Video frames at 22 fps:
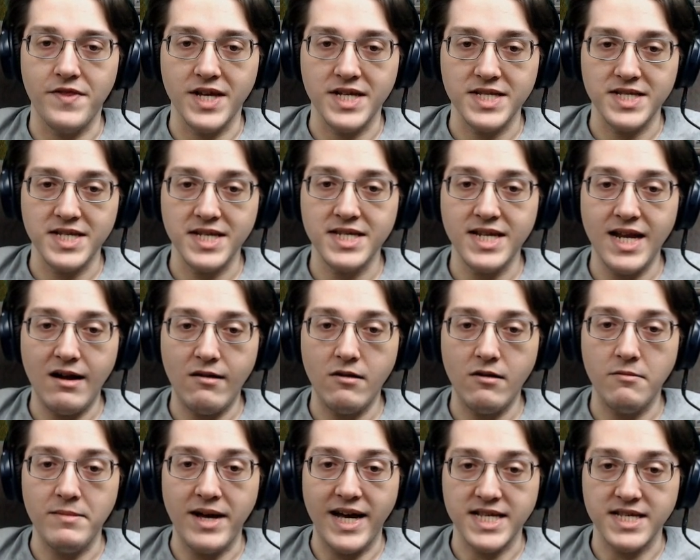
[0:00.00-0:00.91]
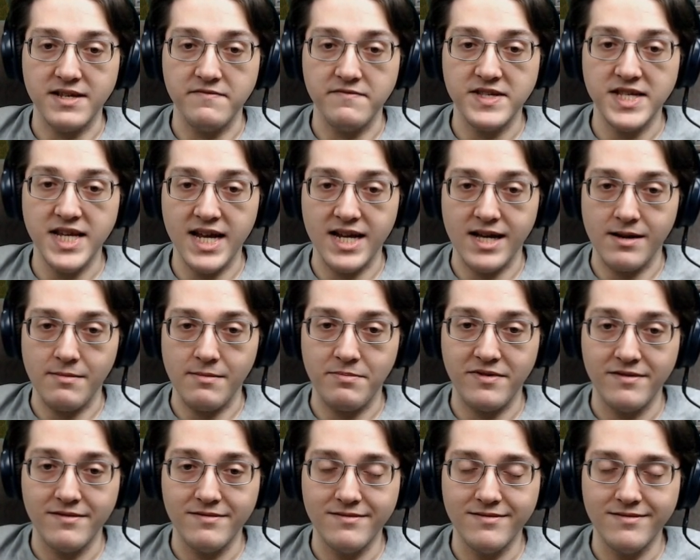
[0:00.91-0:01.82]
This is now a massive
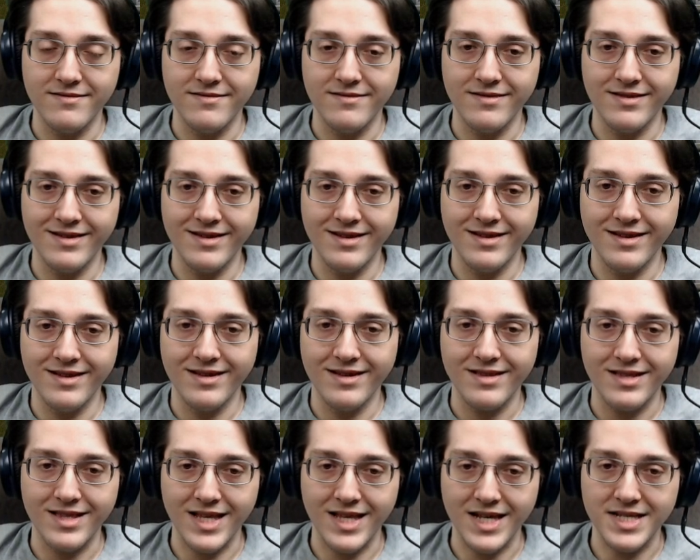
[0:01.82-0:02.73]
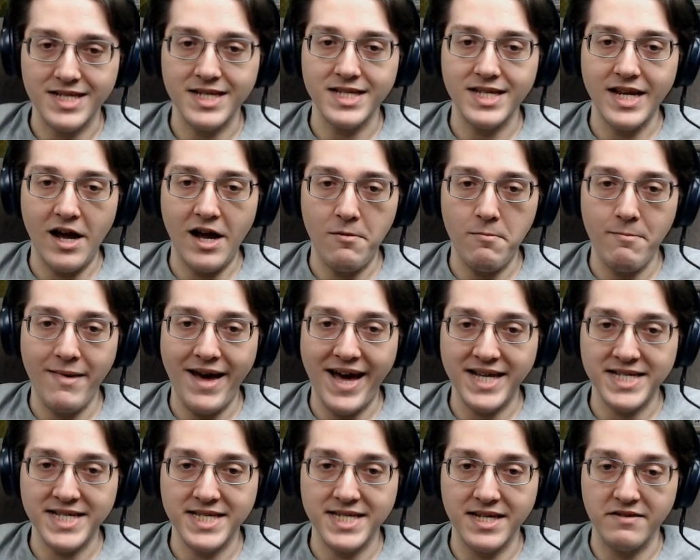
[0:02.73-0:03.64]
setup. This is now
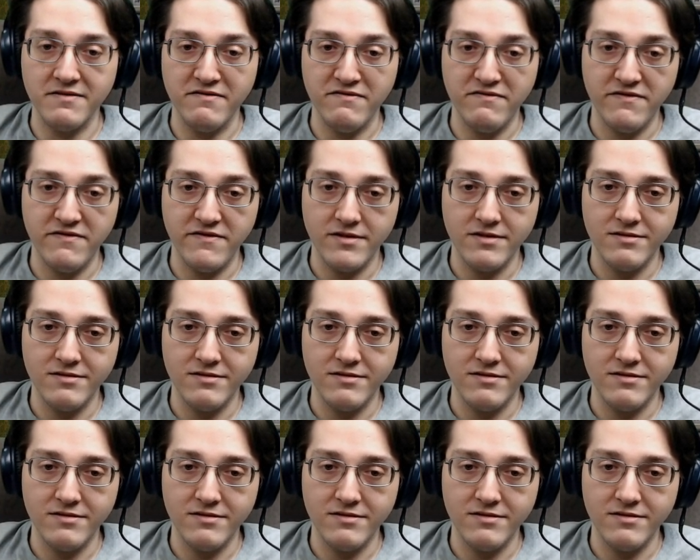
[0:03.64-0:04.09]
massive.